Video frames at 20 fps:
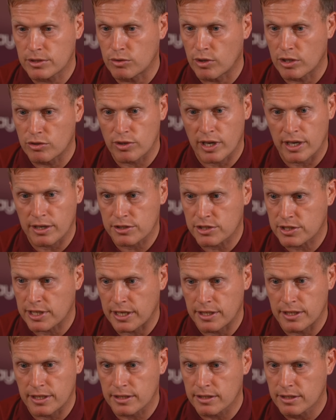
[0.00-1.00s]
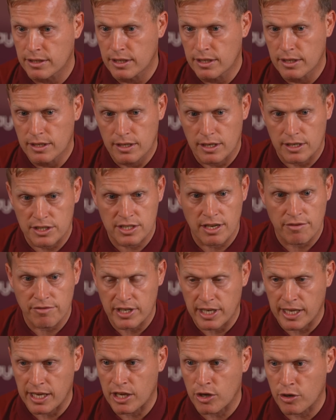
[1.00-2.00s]
You know, I'd rather sign a
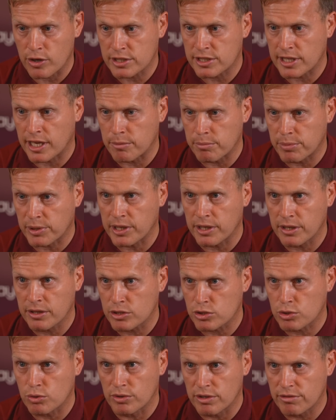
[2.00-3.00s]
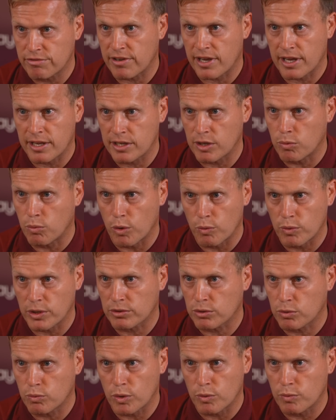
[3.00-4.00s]
7, 8 out of 10 player that's going to fit into what
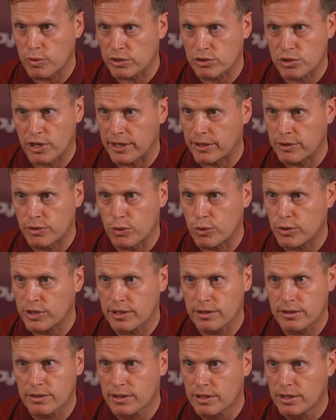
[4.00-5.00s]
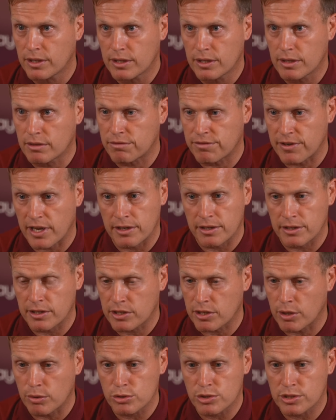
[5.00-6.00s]
we're trying to do here and fit into the
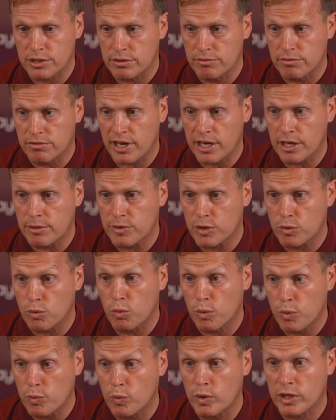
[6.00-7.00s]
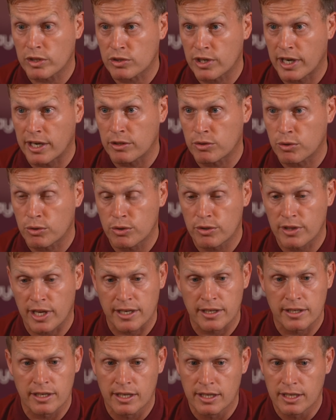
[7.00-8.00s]
culture and environment of what we're trying to do
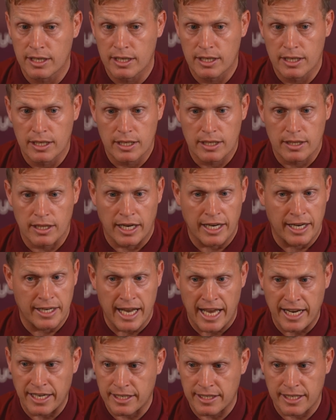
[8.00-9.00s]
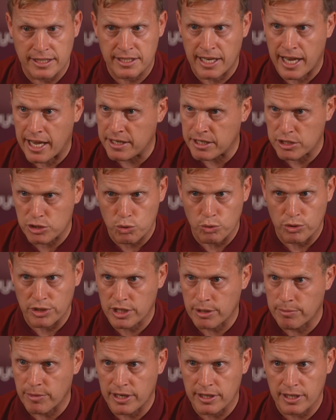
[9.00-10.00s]
than a 9 and a 10 that's going
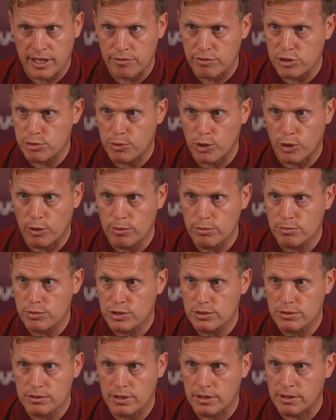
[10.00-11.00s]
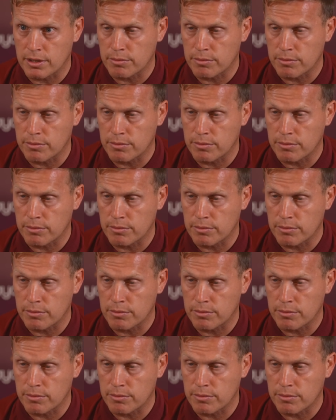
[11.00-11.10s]
to come in and give us problems.